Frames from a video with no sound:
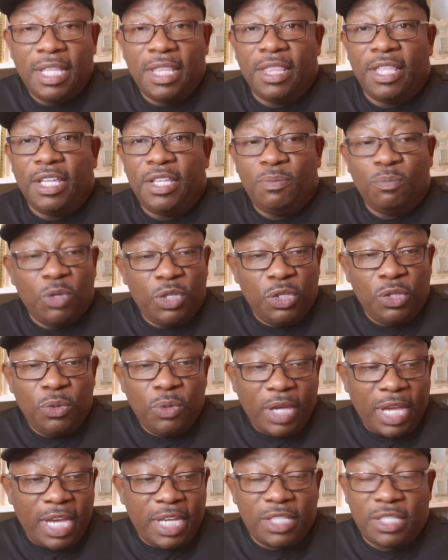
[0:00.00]
then when
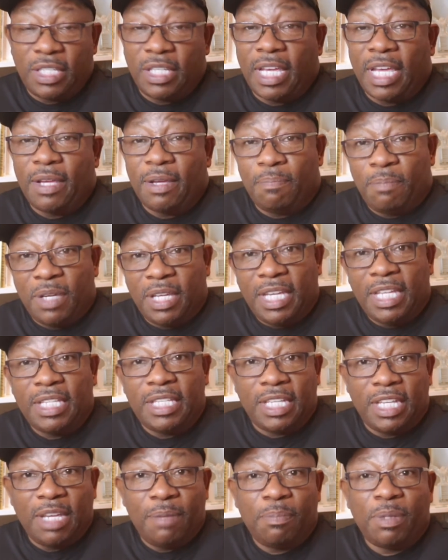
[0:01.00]
you actually begin
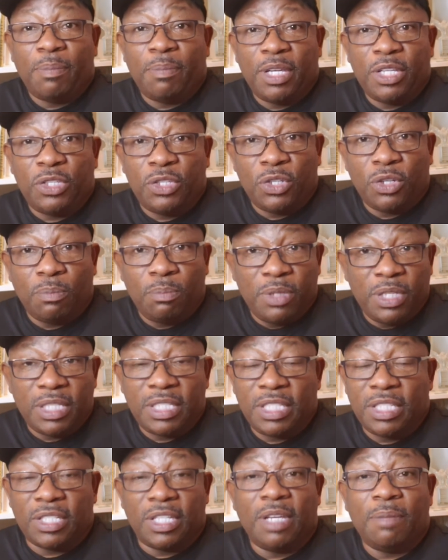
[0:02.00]
to implement your
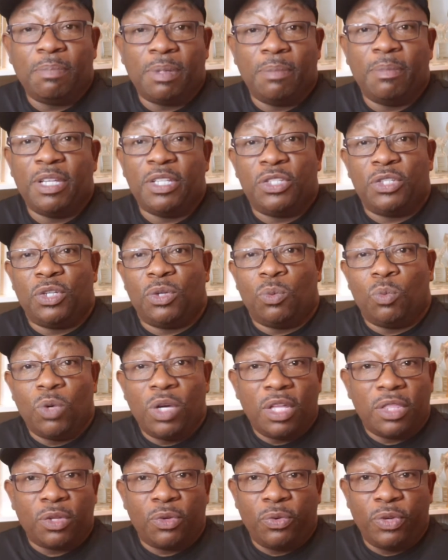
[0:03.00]
business, implement your
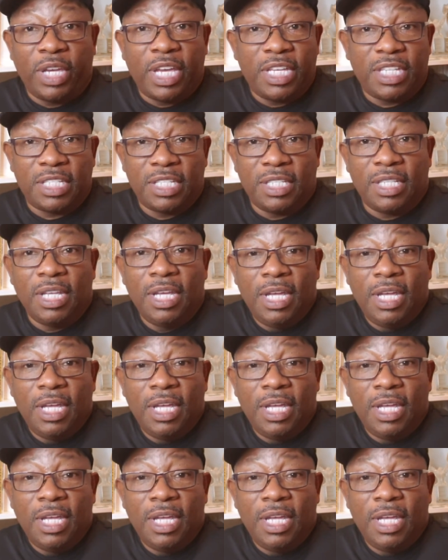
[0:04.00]
wealth creation